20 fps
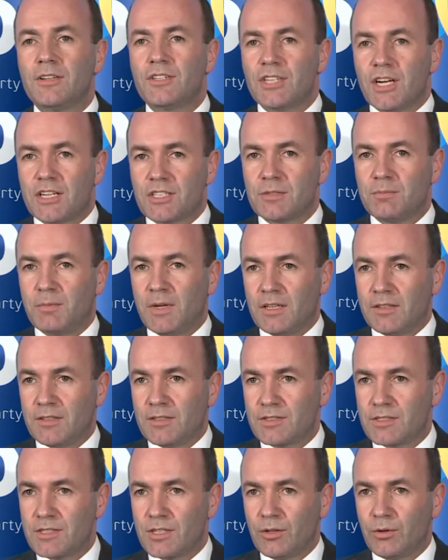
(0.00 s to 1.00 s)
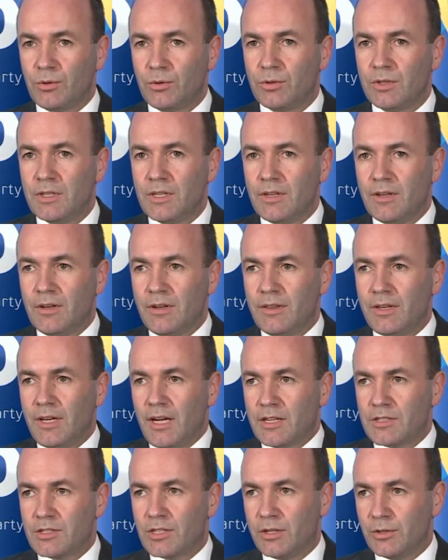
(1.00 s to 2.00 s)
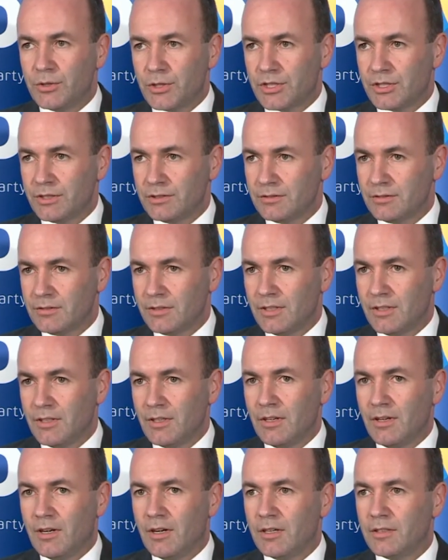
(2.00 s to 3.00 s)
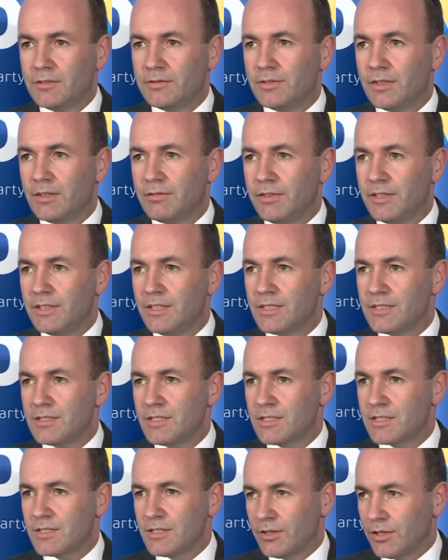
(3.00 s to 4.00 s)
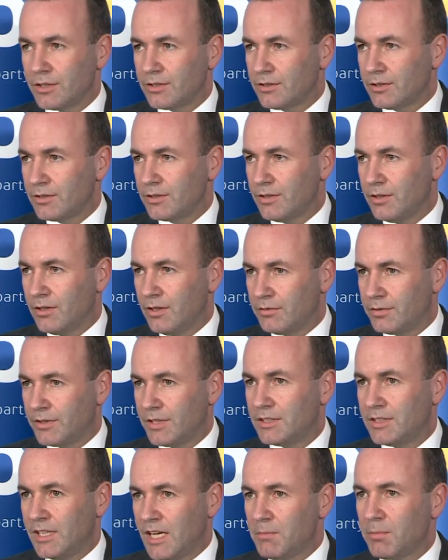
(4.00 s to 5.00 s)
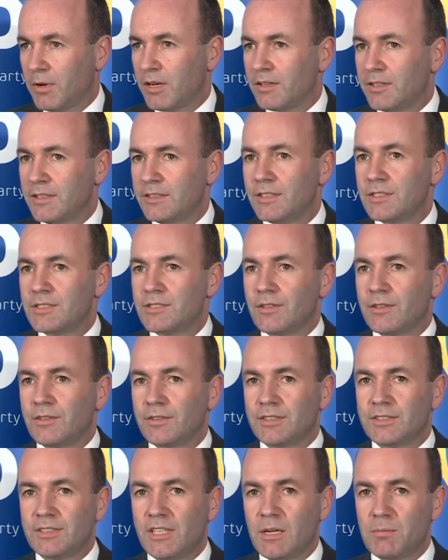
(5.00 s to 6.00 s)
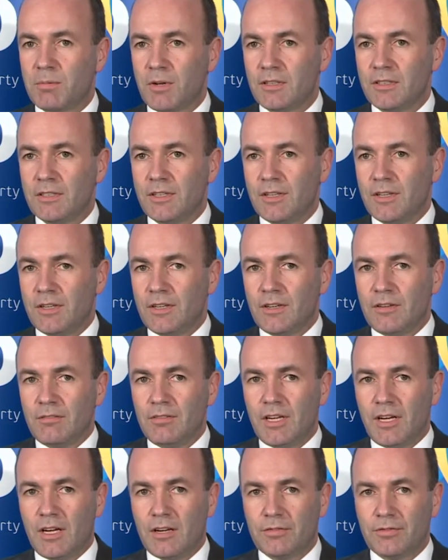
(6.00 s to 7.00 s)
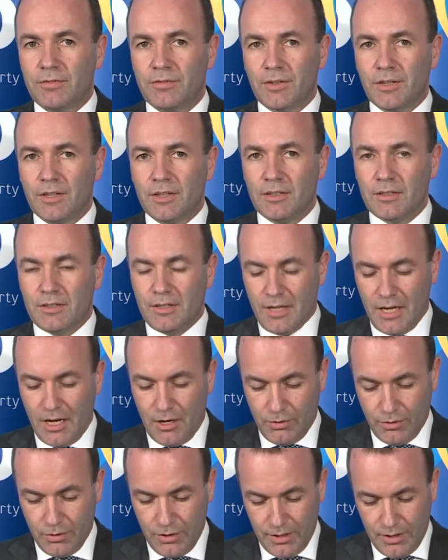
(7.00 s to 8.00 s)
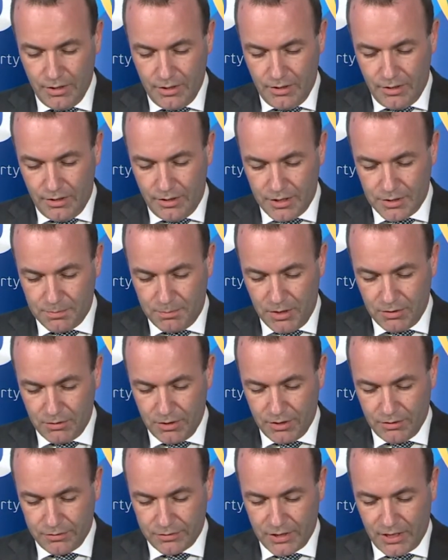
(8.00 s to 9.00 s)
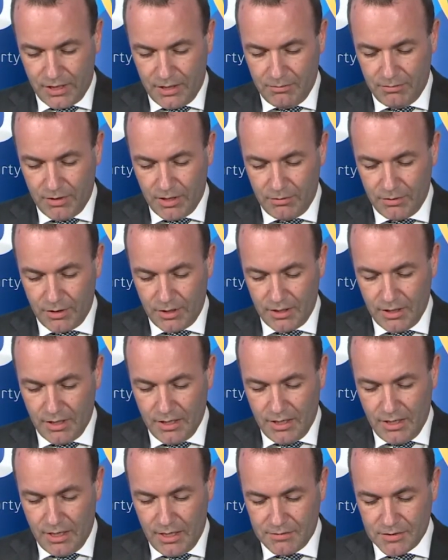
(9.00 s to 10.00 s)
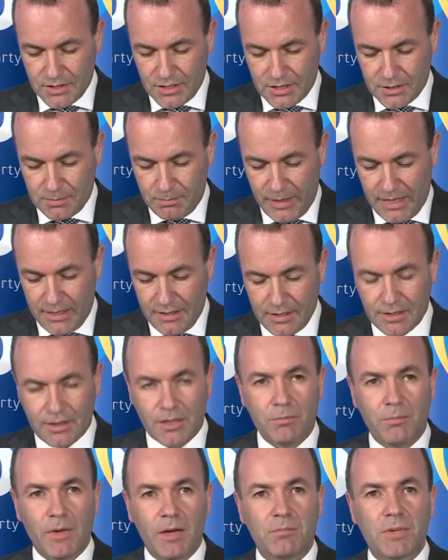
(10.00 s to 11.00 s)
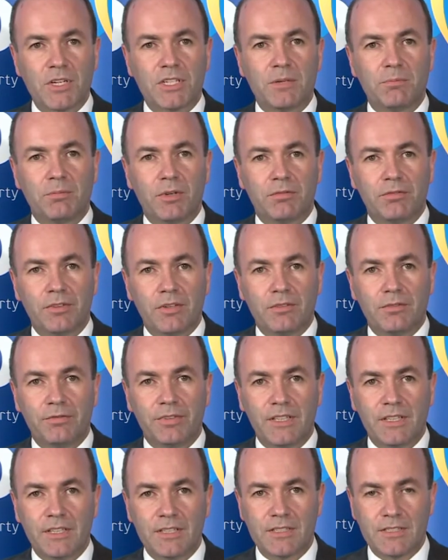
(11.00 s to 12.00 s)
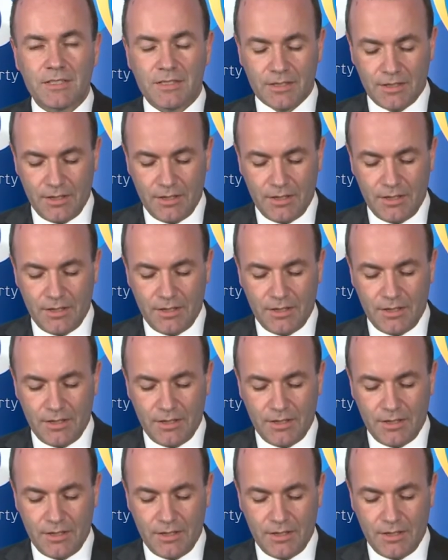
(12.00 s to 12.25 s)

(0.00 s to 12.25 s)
judgment. So the exclusion of Fidesz is not off the table, it is on the table. We have now this period of time where we have suspended the membership of Fidesz,